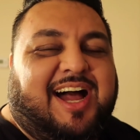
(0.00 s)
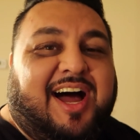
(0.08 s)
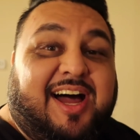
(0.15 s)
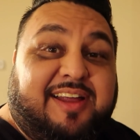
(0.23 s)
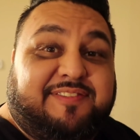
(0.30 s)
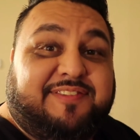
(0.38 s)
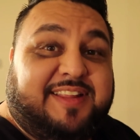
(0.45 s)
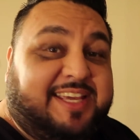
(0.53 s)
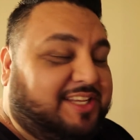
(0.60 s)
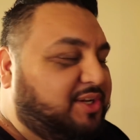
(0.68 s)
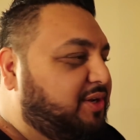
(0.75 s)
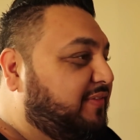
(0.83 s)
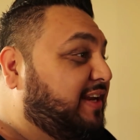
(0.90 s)
On fleek.
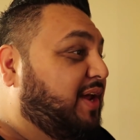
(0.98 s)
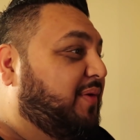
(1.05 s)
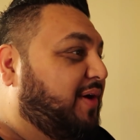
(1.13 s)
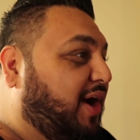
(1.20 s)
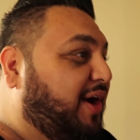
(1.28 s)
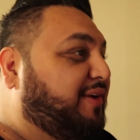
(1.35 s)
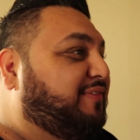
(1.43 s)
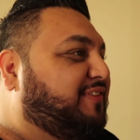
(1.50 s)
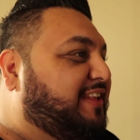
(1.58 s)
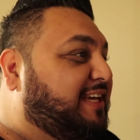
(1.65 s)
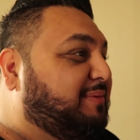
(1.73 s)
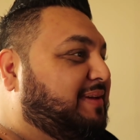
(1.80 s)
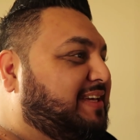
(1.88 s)
Do you even know what on
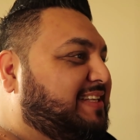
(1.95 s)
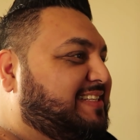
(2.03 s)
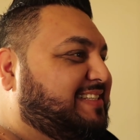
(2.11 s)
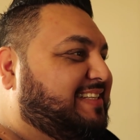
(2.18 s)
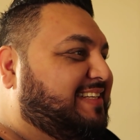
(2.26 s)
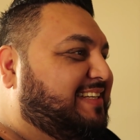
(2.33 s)
fleek means?